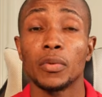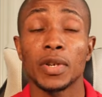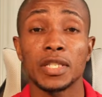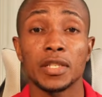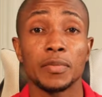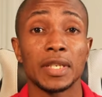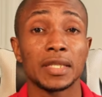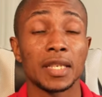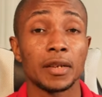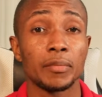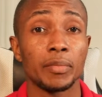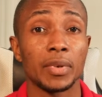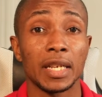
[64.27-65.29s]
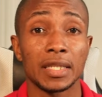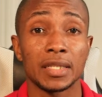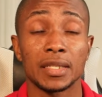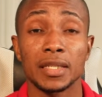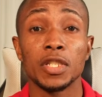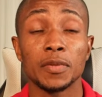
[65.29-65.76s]
resume
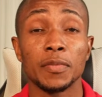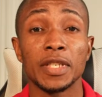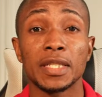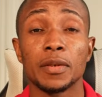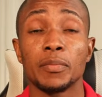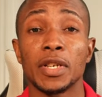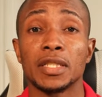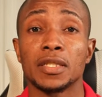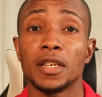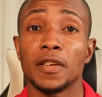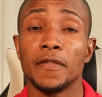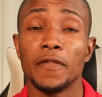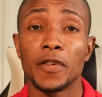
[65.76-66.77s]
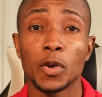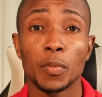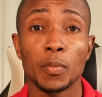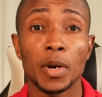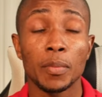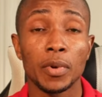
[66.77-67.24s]
templates. Resume templates are
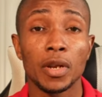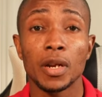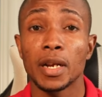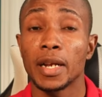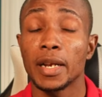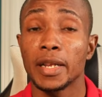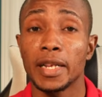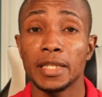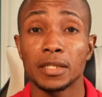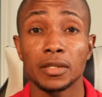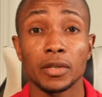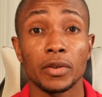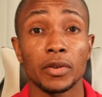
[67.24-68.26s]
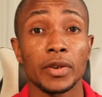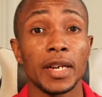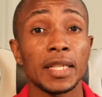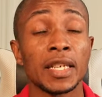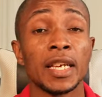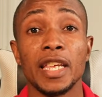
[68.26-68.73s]
very popular and easy to
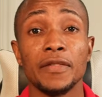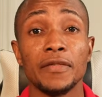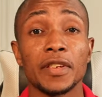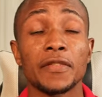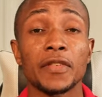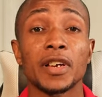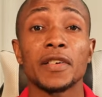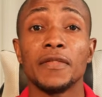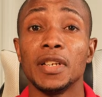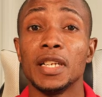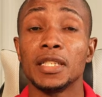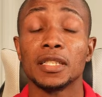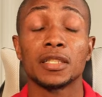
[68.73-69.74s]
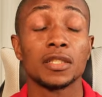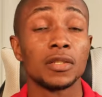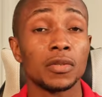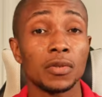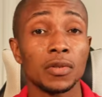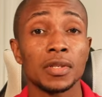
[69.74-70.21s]
create even if you have little to
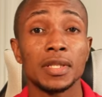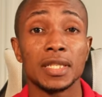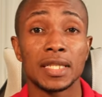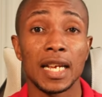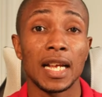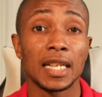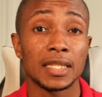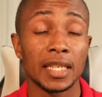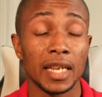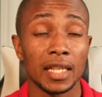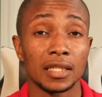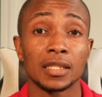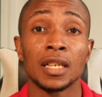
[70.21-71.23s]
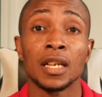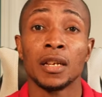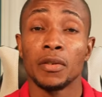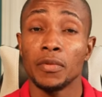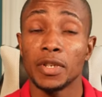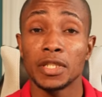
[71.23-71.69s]
no design skills.
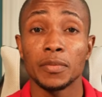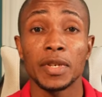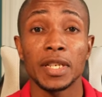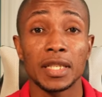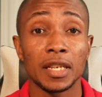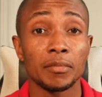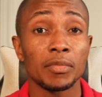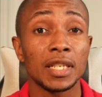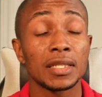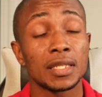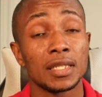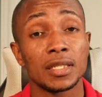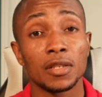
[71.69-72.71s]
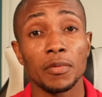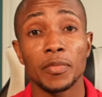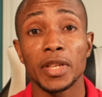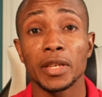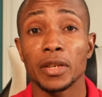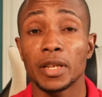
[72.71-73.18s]
Resume templates is
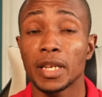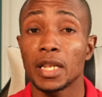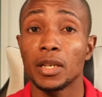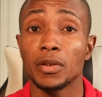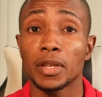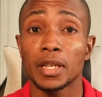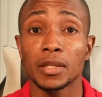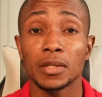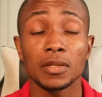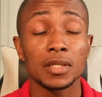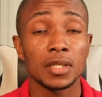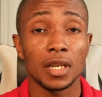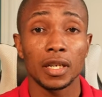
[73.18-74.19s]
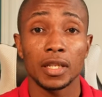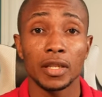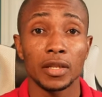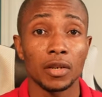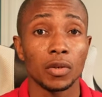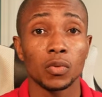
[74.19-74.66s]
something you can look into
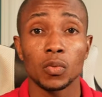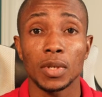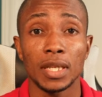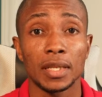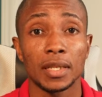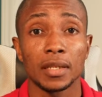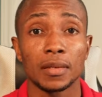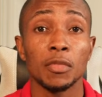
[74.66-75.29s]
starting out with.